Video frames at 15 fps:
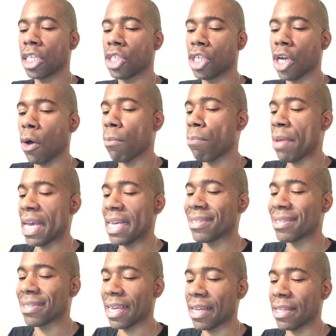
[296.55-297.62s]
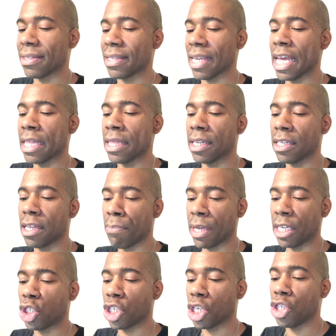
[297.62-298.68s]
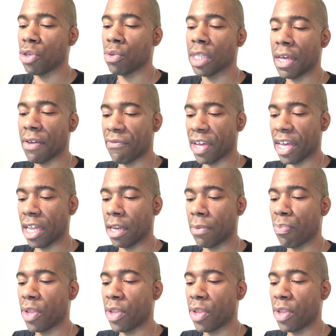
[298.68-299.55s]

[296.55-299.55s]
don't make sense in the dimension you live in.